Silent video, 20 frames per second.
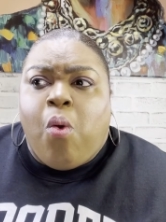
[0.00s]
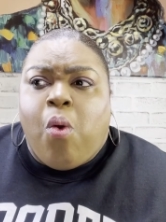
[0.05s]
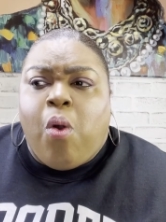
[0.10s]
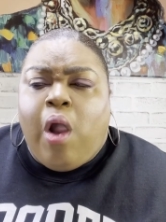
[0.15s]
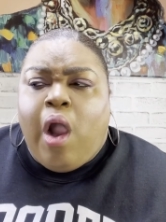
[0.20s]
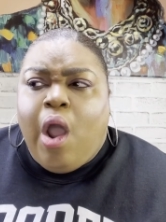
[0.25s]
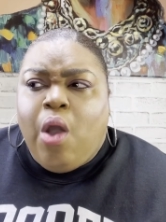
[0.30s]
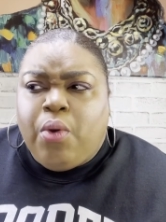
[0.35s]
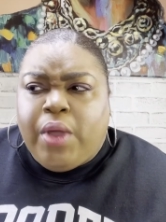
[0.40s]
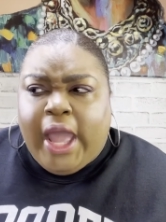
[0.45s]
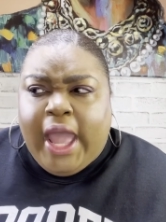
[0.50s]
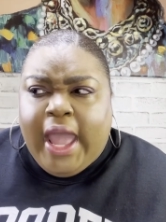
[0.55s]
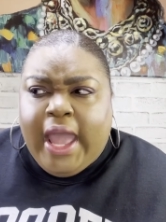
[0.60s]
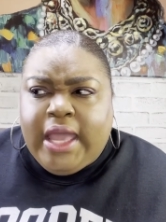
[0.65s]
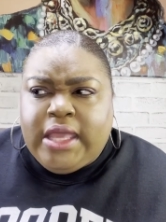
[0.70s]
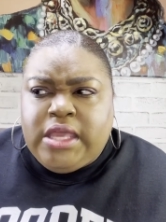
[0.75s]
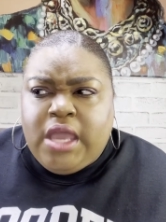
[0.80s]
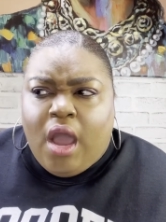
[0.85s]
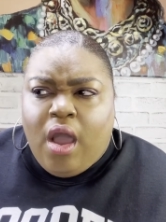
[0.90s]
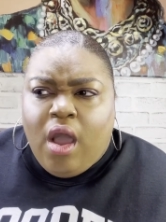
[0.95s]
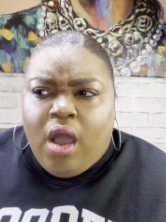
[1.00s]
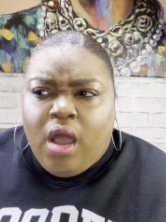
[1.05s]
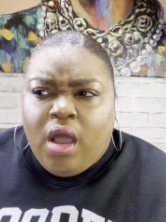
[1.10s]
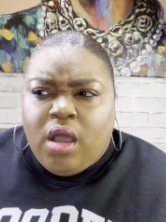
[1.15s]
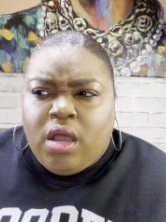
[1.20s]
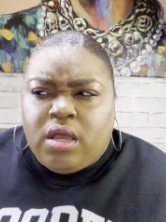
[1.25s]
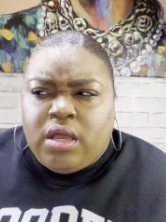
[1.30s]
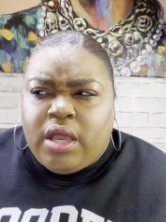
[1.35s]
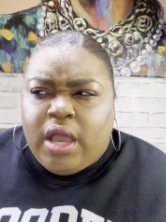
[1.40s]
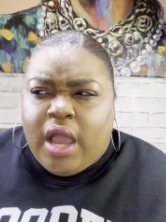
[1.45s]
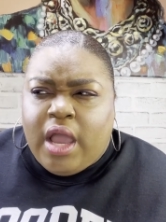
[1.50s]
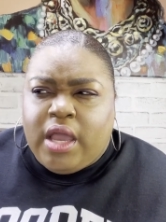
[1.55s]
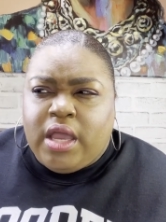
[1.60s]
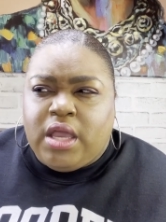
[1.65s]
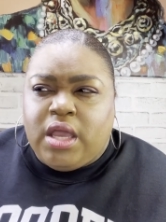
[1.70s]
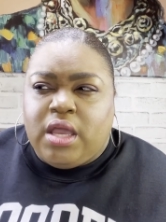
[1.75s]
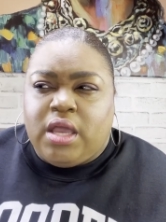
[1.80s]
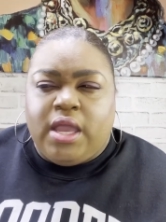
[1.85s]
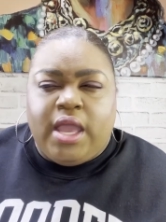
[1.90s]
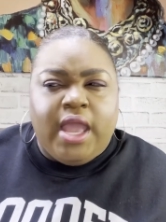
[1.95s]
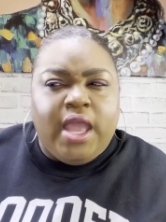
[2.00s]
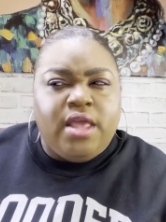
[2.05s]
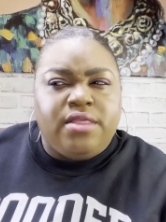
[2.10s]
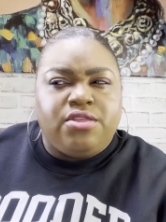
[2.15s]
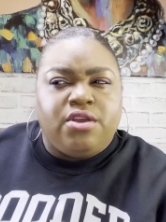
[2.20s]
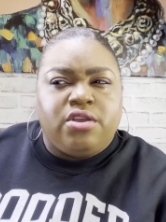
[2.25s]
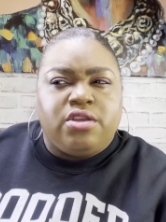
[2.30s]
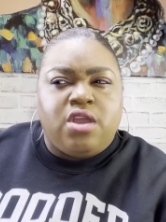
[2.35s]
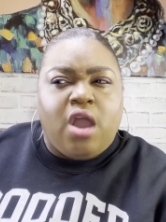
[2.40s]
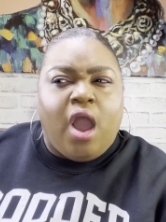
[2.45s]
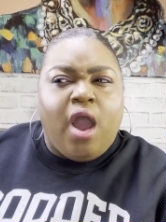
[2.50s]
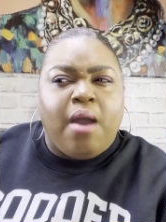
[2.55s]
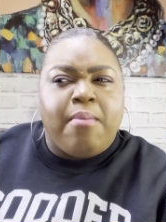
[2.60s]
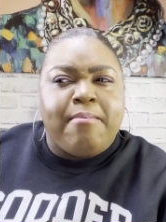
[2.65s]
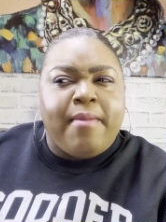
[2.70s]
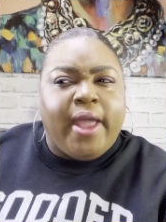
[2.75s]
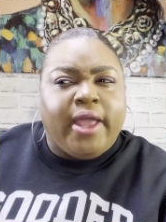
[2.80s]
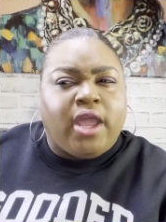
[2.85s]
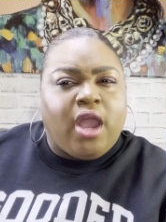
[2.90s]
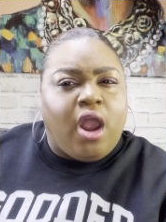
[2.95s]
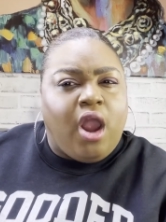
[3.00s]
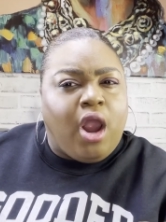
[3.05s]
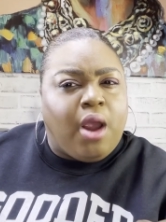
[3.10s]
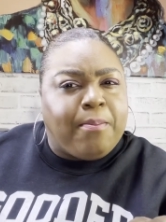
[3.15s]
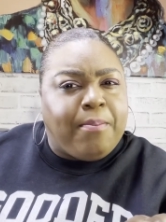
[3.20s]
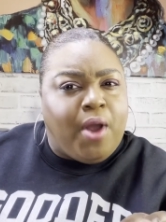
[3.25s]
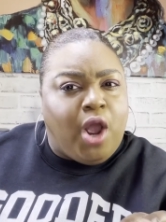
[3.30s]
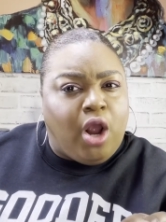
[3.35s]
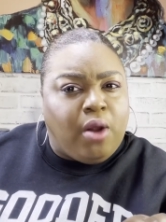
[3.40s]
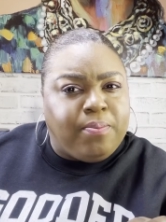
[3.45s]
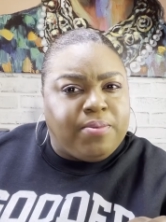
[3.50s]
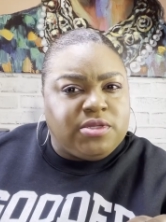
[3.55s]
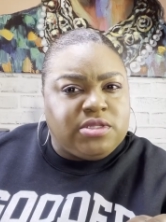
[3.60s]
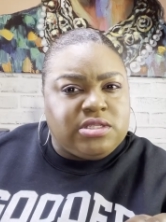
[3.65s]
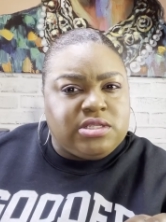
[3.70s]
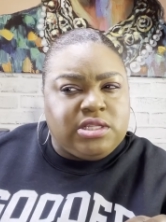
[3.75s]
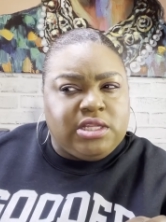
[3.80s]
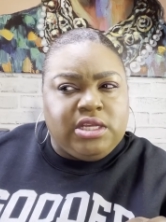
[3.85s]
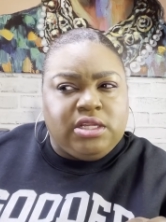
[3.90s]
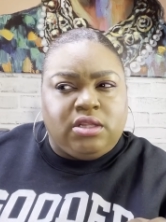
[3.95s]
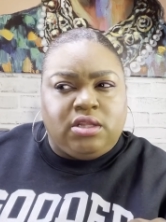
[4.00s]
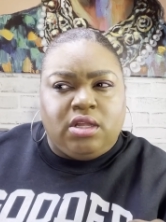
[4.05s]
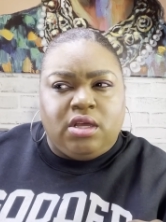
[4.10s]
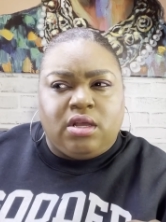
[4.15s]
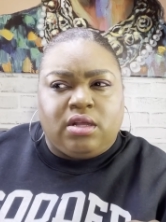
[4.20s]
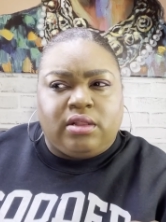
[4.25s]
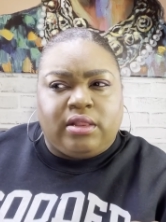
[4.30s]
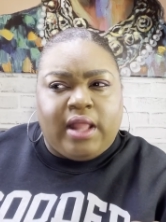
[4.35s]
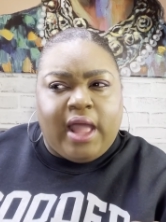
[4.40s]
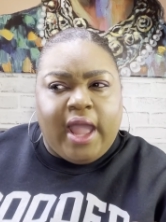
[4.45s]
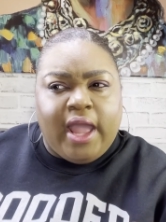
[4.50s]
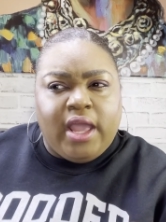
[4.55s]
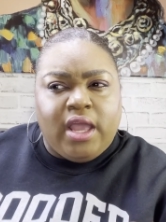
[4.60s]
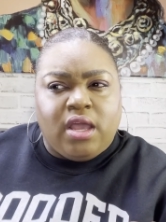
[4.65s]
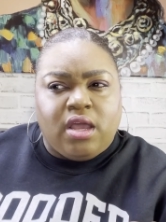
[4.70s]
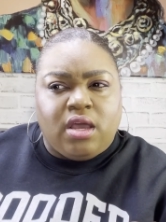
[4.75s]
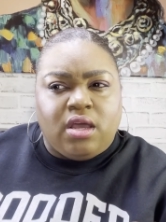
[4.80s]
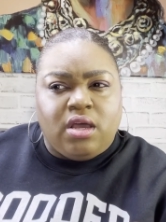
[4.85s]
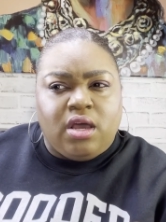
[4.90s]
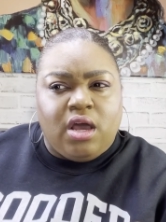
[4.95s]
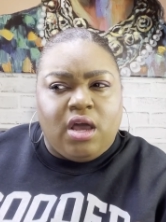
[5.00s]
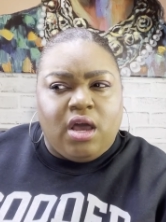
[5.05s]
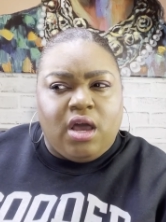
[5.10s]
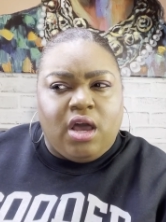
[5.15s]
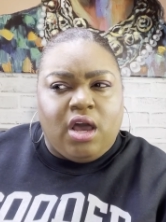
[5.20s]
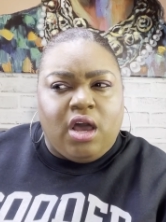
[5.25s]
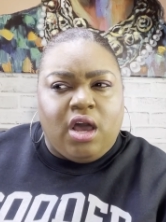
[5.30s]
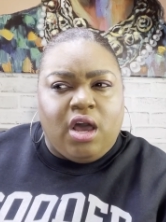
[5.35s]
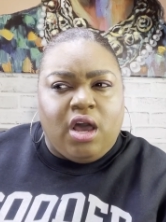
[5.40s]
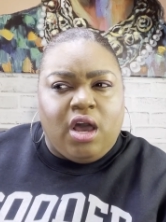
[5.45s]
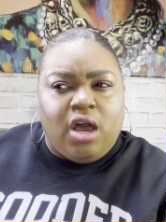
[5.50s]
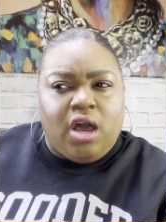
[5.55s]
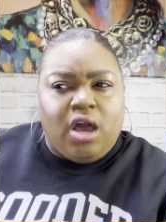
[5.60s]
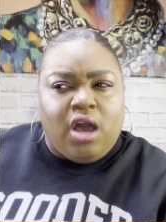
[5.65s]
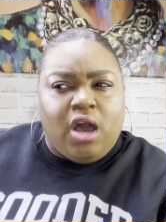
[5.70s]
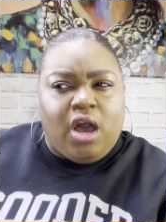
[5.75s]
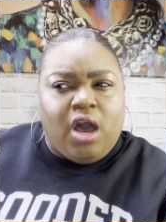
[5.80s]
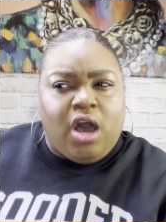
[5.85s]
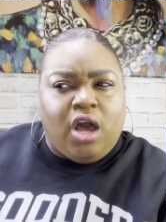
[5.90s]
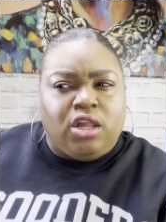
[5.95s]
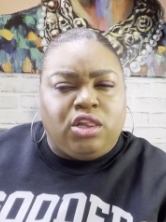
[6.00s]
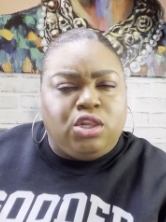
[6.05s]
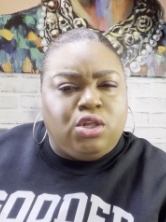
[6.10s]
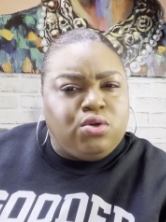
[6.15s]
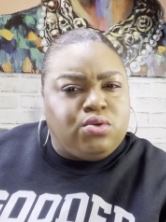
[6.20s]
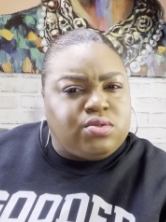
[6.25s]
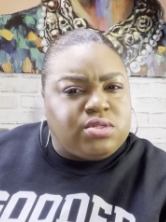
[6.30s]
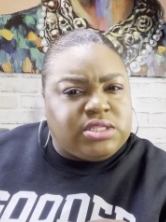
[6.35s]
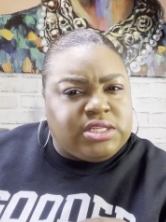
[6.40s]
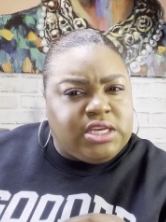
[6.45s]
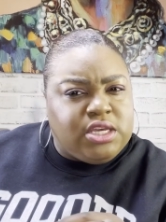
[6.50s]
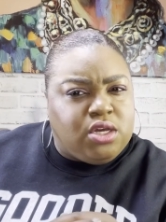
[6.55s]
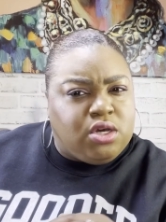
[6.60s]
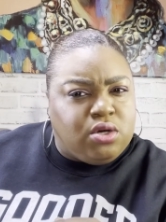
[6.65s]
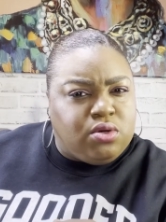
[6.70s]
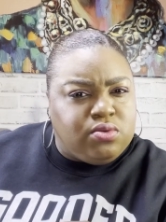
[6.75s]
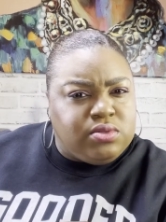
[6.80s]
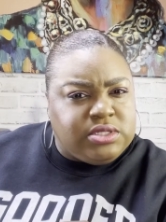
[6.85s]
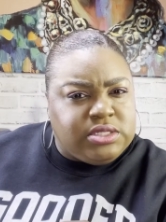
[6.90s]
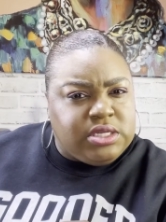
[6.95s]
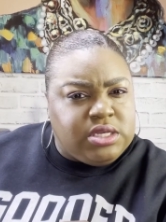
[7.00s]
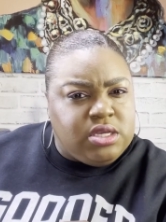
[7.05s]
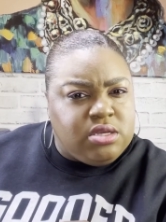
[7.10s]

like okay y'all either y'all making her purposely look like a loosey goosey